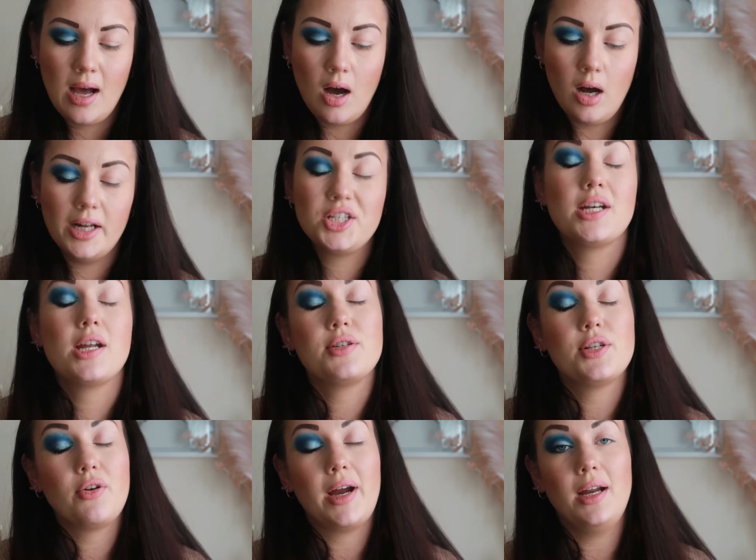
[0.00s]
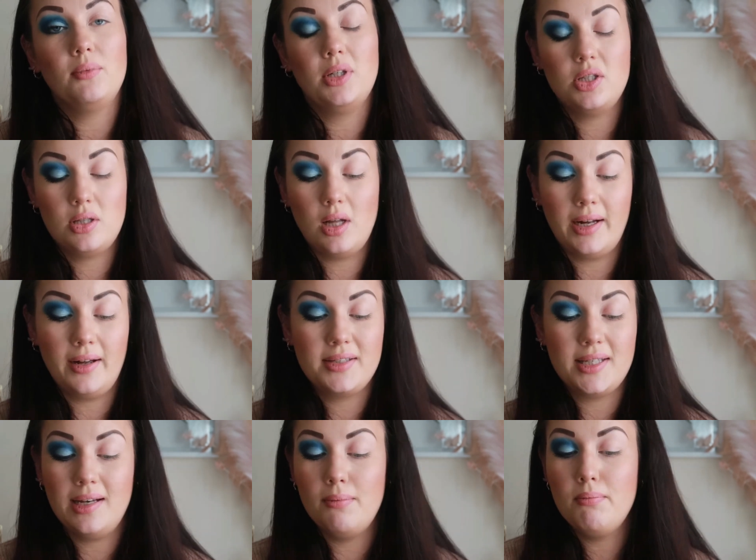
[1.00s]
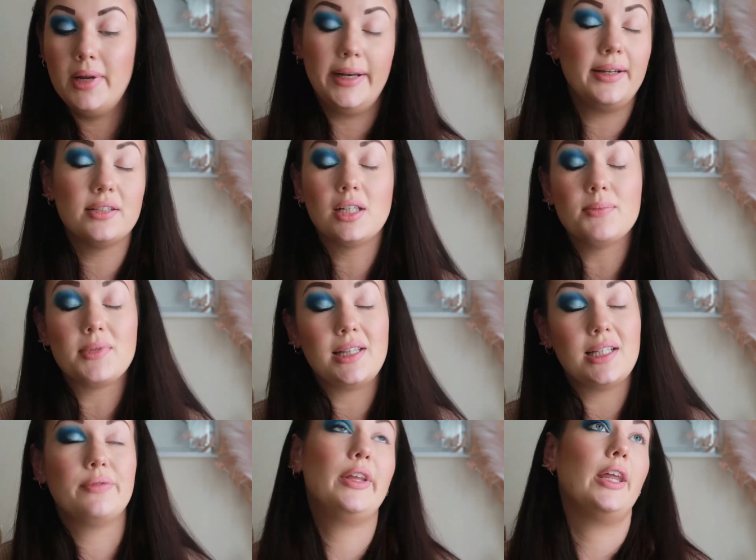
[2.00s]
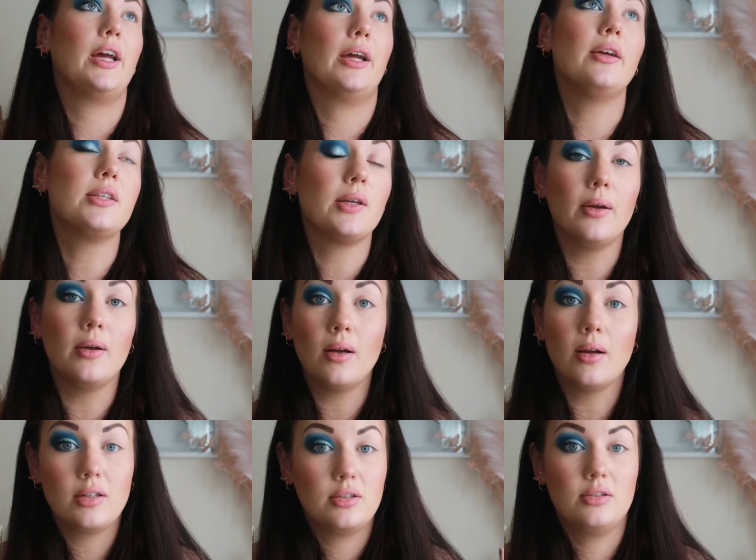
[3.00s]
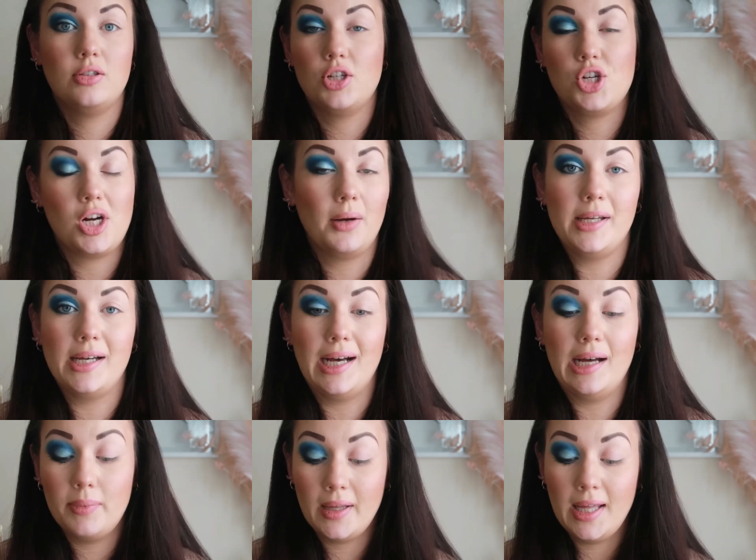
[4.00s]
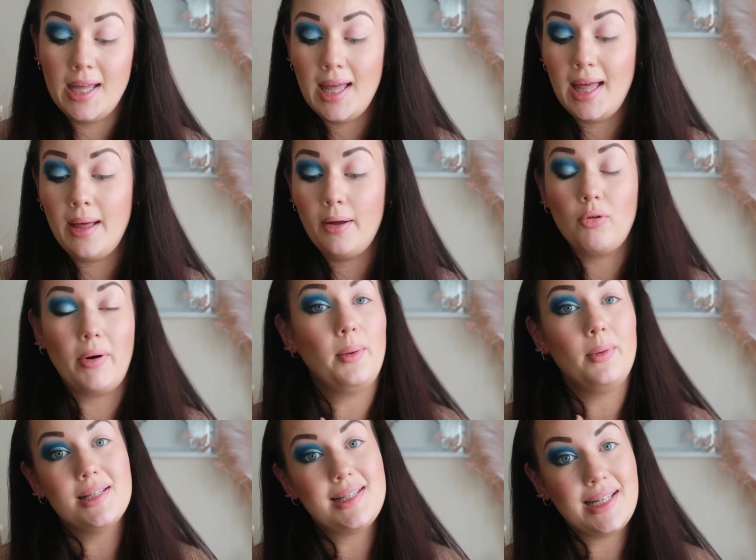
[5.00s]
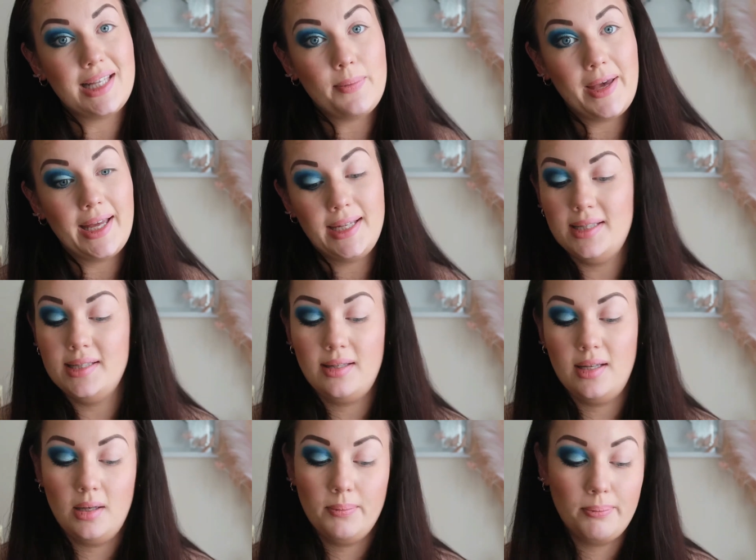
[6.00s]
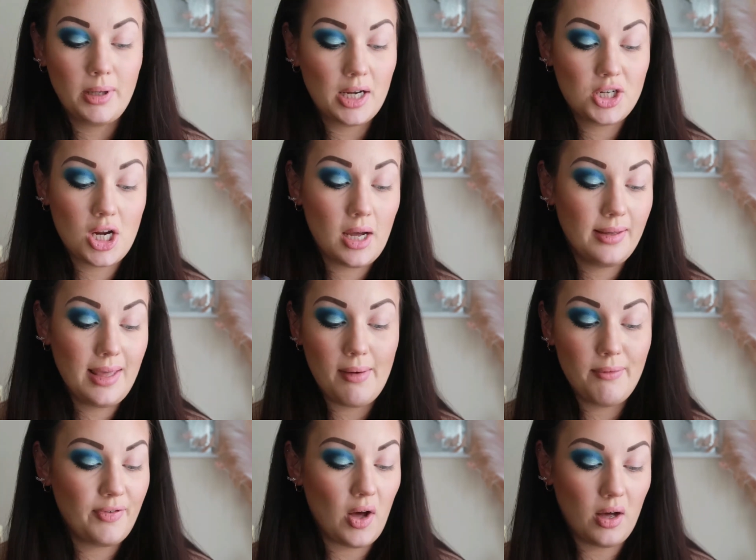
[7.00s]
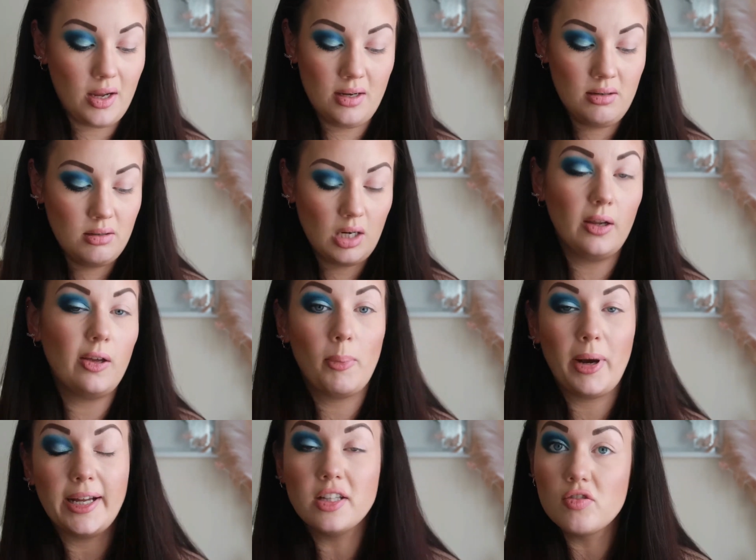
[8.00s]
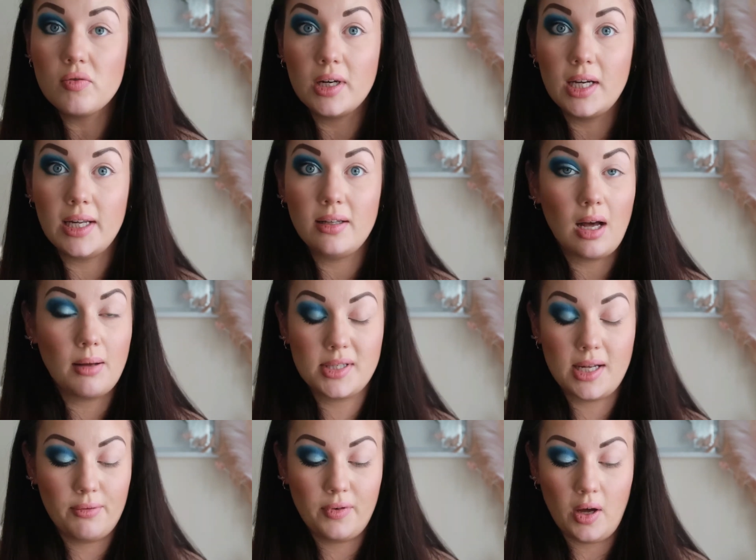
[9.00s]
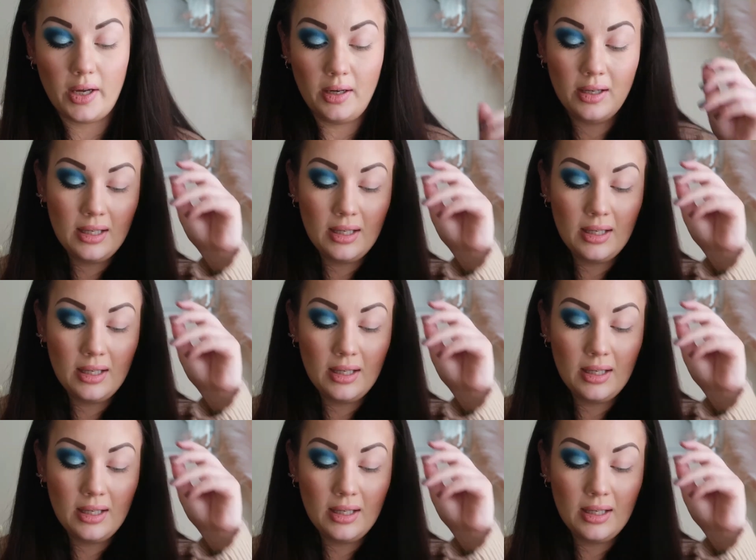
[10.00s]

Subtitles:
Eyeshadows are great, once, like I've said a million times in this video, so just shut me up. Great with a sticky base. Blusher, yep, fine, no complaints really, comes out fine.